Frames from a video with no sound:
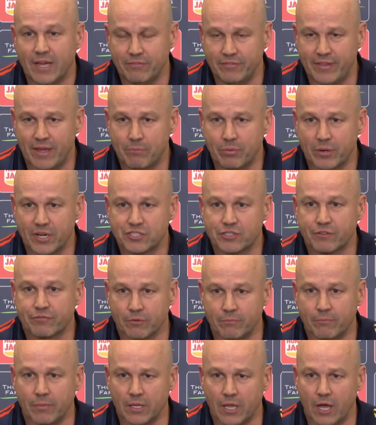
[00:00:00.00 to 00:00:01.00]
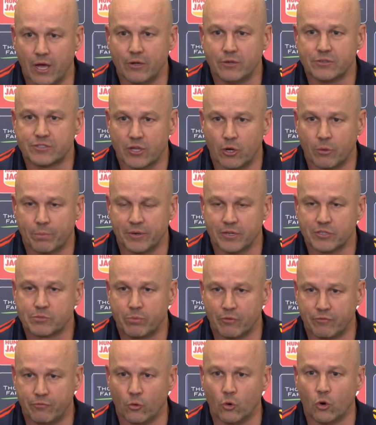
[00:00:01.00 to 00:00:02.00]
having that pressure from below is helping us
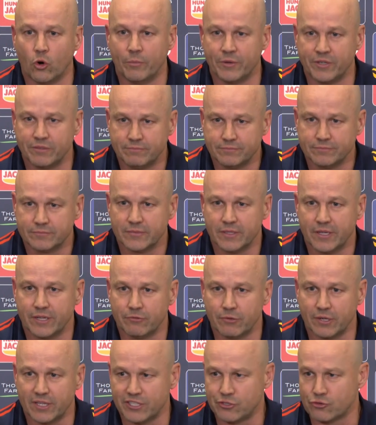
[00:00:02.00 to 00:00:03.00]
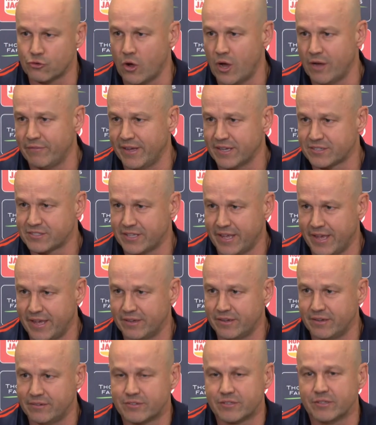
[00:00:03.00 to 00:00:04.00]
perform and, and really drive our
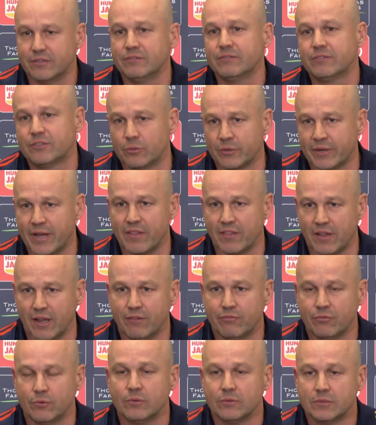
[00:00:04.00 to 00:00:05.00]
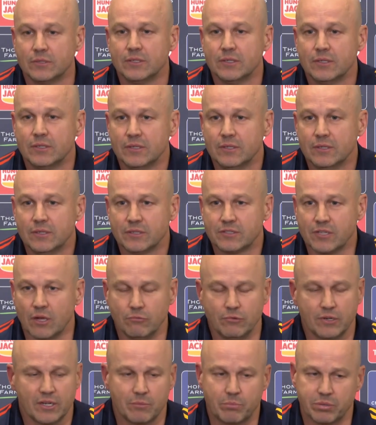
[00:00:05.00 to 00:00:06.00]
standard to, to another level. So
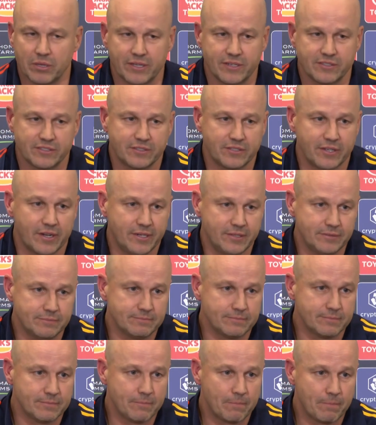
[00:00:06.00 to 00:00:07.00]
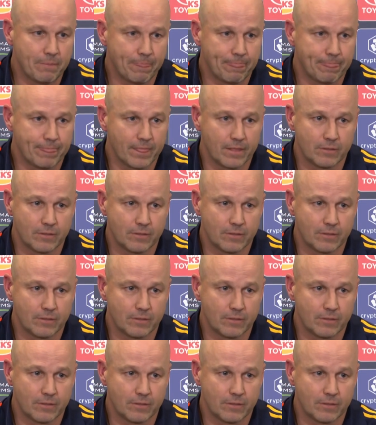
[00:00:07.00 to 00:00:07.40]
really pleasing today. Yeah,